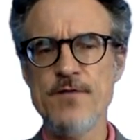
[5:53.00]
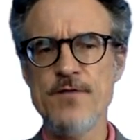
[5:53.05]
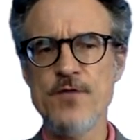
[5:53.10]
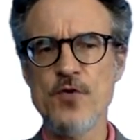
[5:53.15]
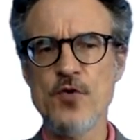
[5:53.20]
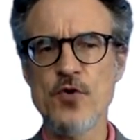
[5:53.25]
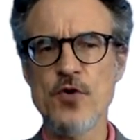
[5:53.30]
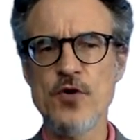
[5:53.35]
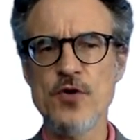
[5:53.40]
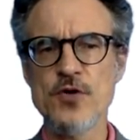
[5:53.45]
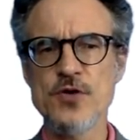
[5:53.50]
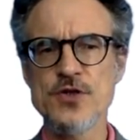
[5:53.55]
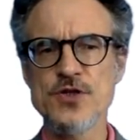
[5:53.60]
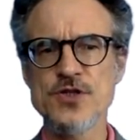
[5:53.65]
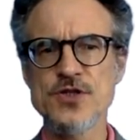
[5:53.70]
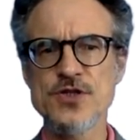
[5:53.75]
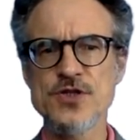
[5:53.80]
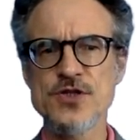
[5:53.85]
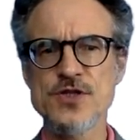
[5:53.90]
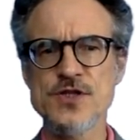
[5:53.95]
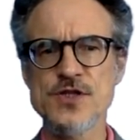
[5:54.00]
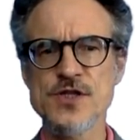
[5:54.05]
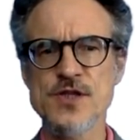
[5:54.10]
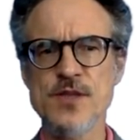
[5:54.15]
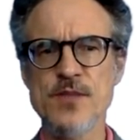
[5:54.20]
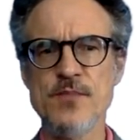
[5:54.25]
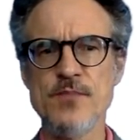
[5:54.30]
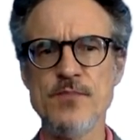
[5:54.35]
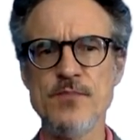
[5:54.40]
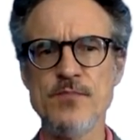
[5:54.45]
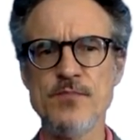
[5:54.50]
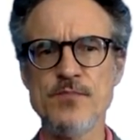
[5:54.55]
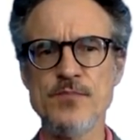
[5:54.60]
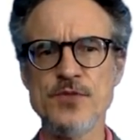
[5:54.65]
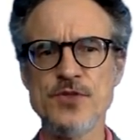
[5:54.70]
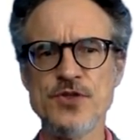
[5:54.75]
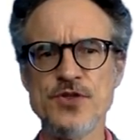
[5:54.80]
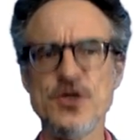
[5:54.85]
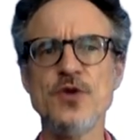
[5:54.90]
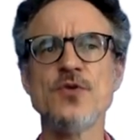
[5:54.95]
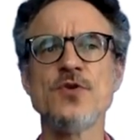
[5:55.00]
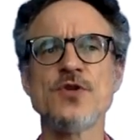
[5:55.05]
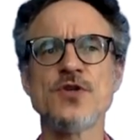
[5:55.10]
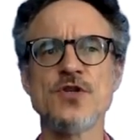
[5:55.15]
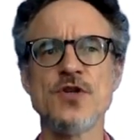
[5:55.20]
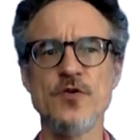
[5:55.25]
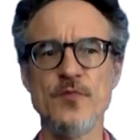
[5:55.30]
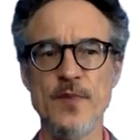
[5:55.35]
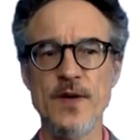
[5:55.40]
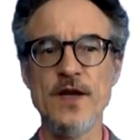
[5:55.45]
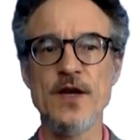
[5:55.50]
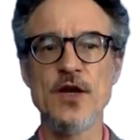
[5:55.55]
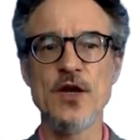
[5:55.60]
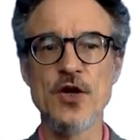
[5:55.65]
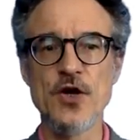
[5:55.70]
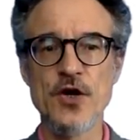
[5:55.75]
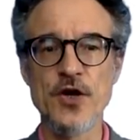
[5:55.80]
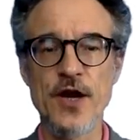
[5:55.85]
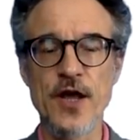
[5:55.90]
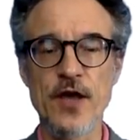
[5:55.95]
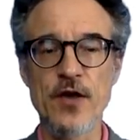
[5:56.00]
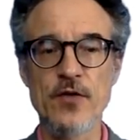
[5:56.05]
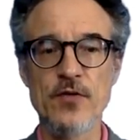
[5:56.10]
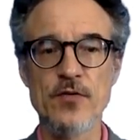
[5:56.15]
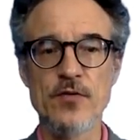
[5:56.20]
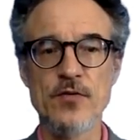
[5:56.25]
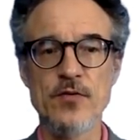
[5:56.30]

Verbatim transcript: for some students who've been learning